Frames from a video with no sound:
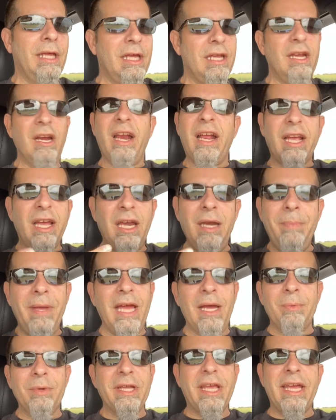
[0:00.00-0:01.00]
you're not going to be
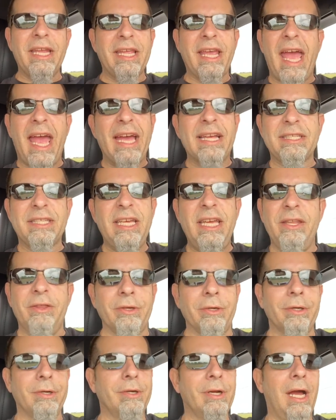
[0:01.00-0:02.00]
able to get gas
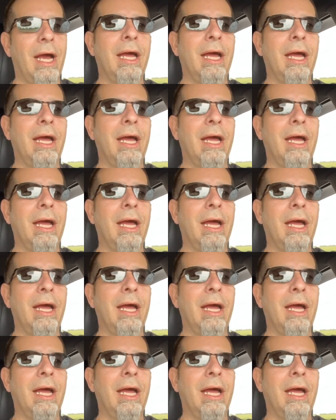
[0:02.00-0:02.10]
either,